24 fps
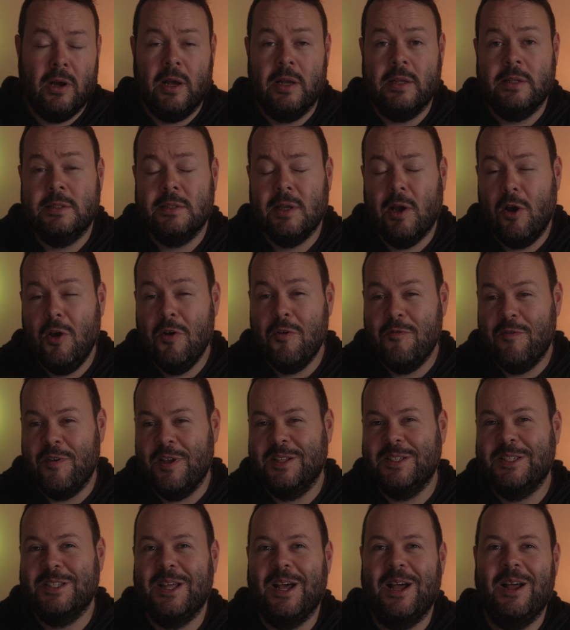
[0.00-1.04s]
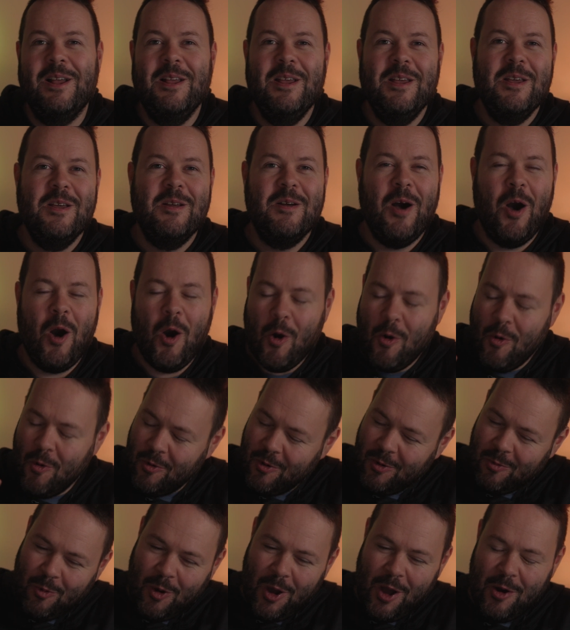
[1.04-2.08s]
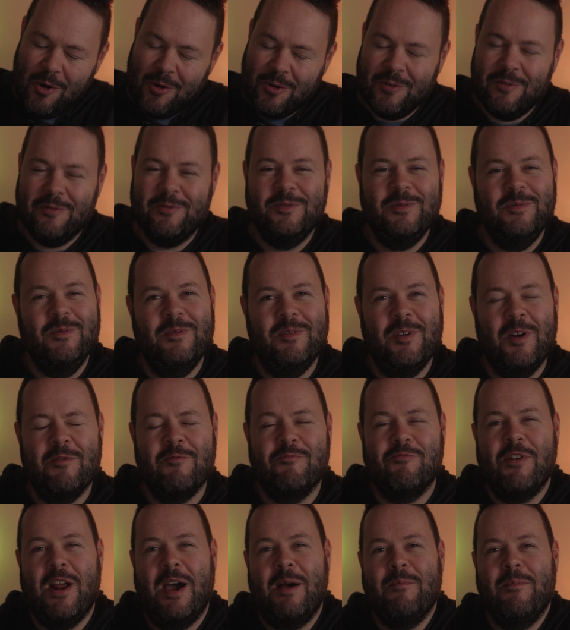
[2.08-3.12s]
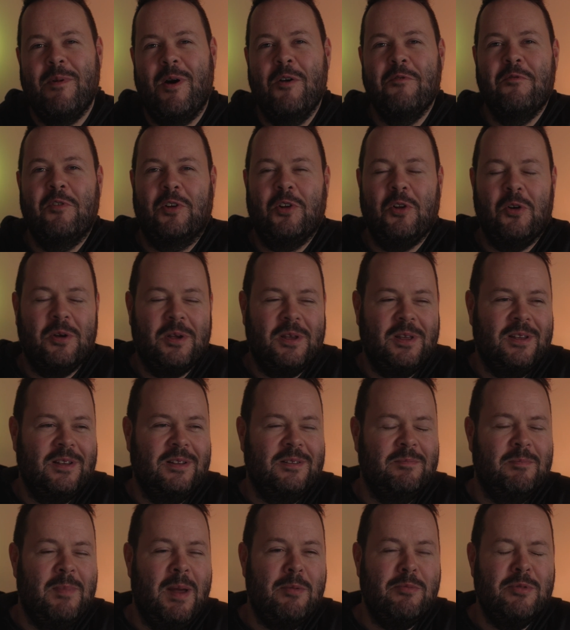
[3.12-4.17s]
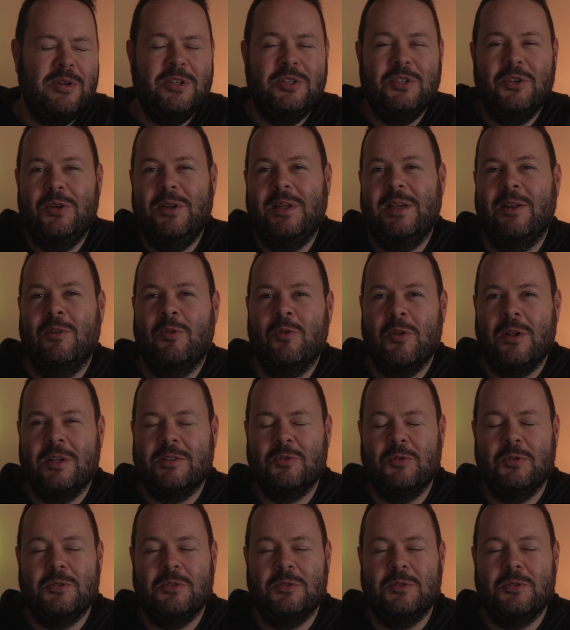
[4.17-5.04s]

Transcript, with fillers: dove into that whole world of, of, RAM overclocking and memory tuning and all that sort of